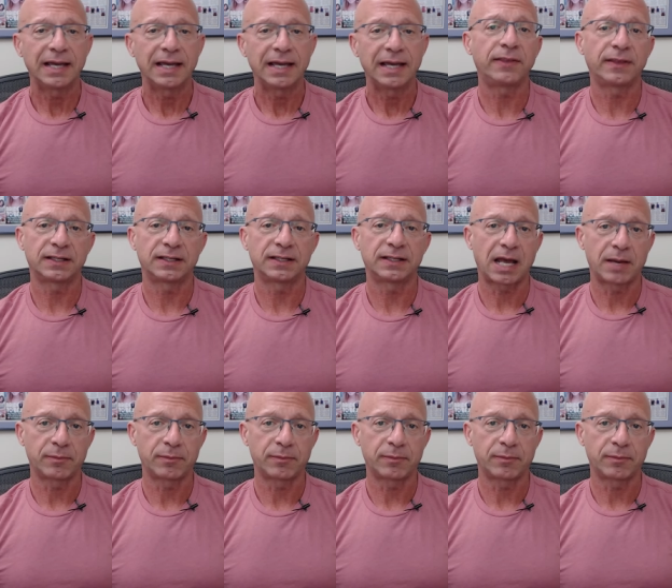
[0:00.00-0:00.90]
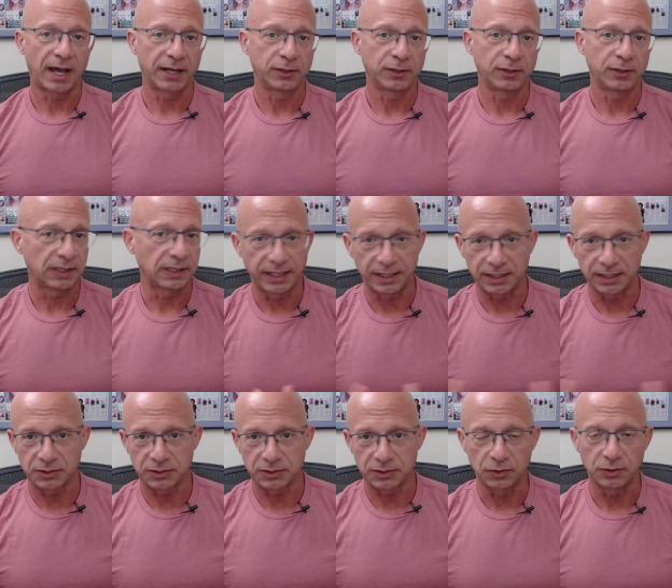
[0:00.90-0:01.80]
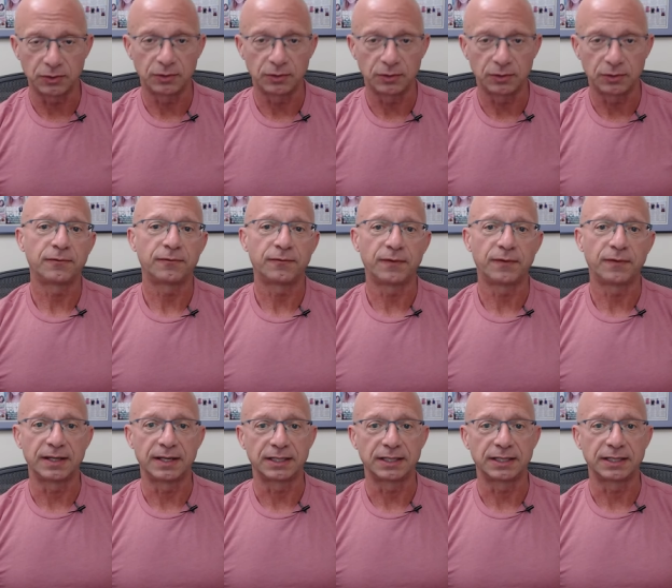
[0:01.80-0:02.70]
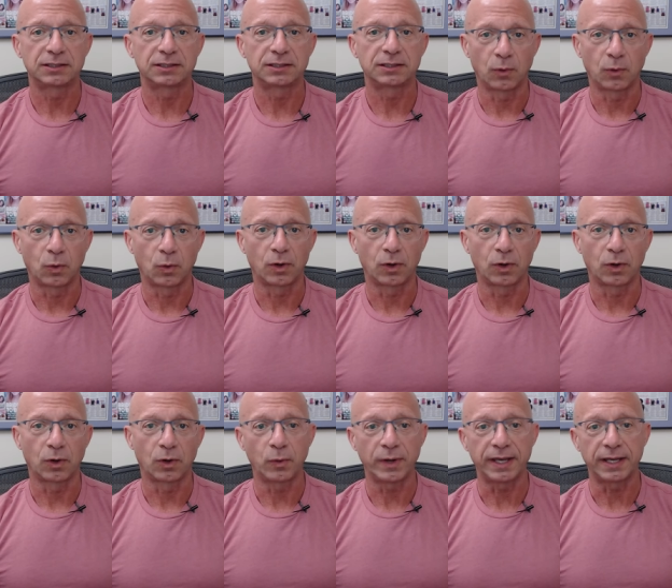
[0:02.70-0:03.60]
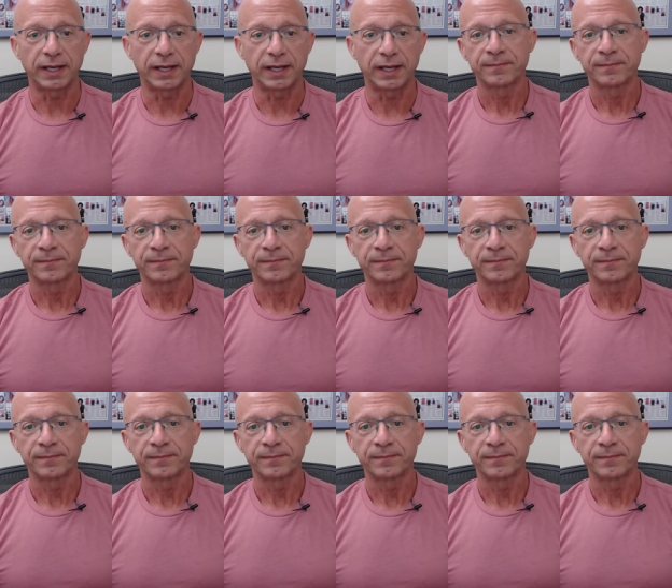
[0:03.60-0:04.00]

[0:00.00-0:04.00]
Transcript: anything that's top of mind related to fitness for the week.